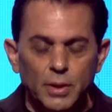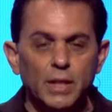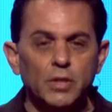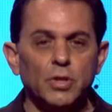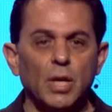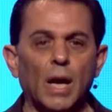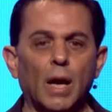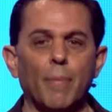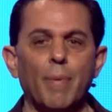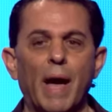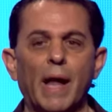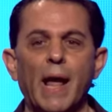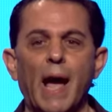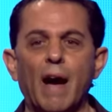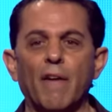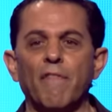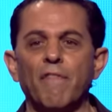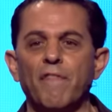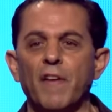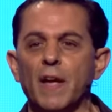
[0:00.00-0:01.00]
let's talk about
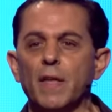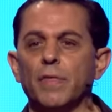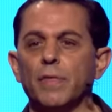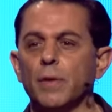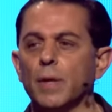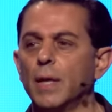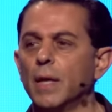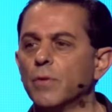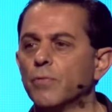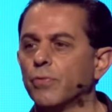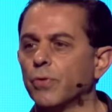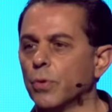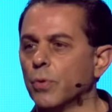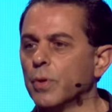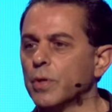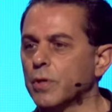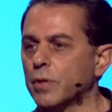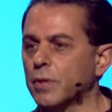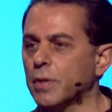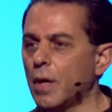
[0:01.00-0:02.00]
how faith
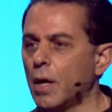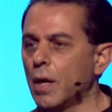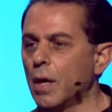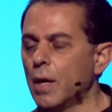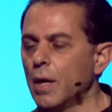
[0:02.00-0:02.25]
influenced